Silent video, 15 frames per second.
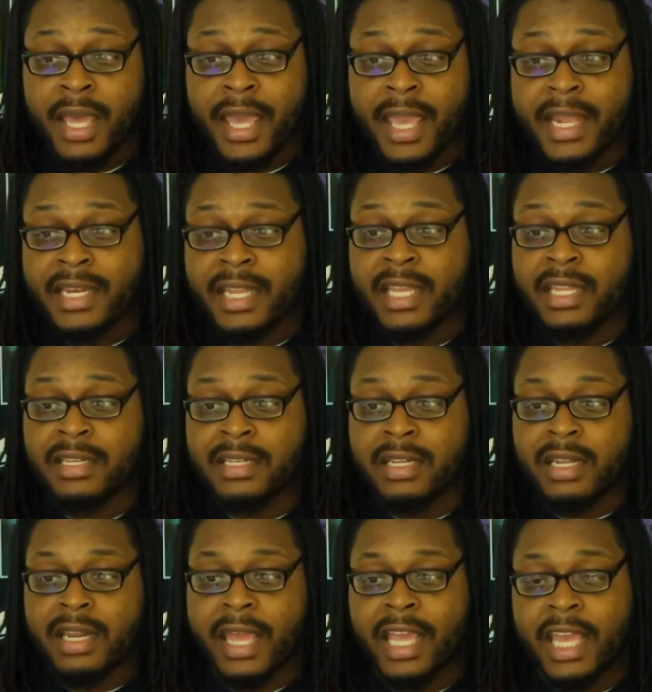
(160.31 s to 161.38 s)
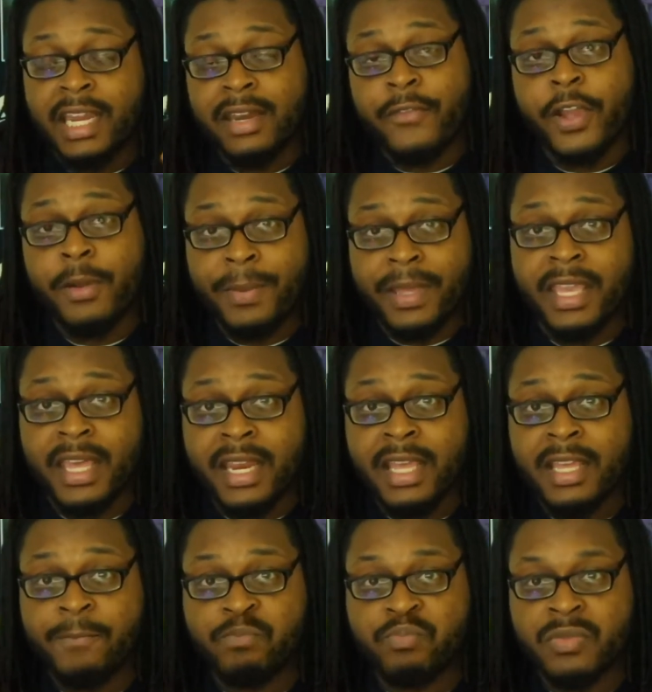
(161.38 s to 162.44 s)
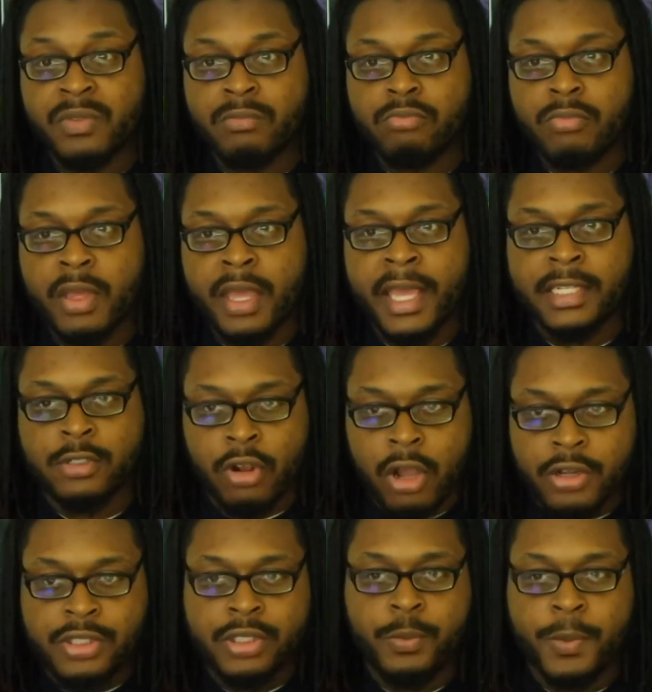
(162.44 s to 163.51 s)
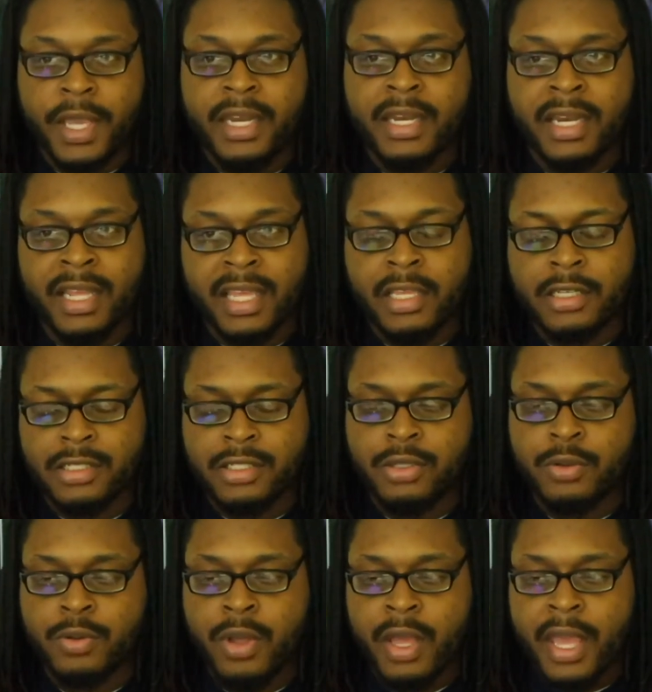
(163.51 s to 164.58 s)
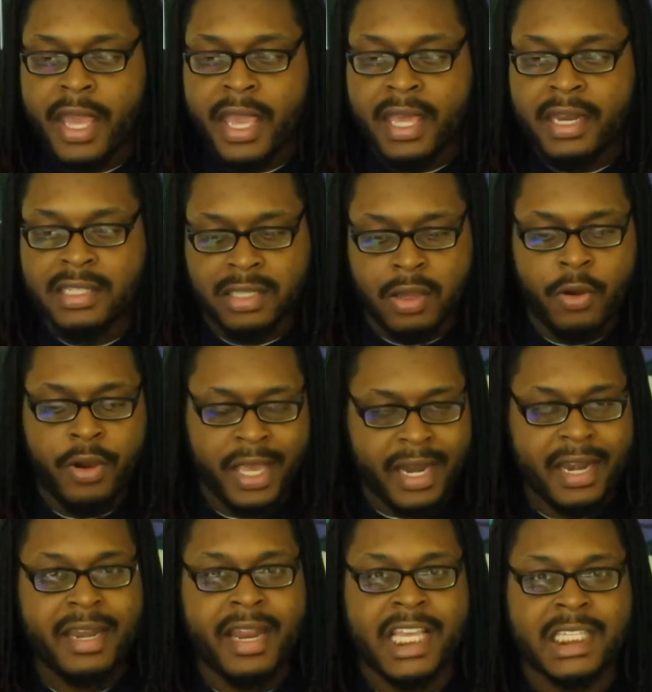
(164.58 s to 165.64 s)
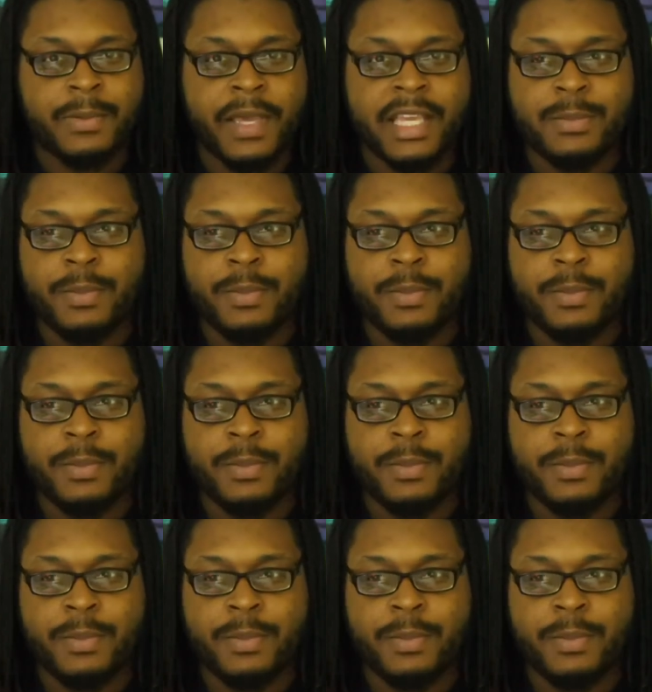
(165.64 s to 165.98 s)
And then like at the very beginning, it draws you in and it gets you, and it's going at a nice pace.